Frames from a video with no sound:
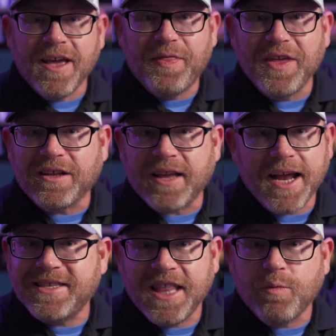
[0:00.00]
thin
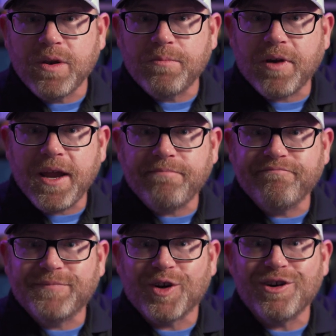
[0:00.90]
clients and they wouldn't
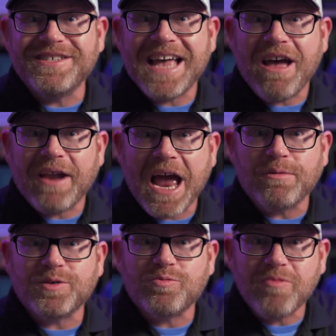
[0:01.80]
break? Turns out I
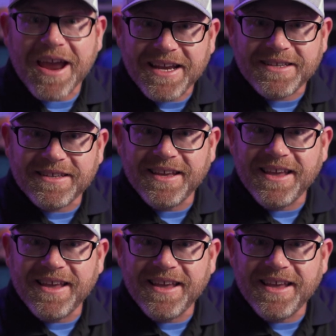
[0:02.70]
was right.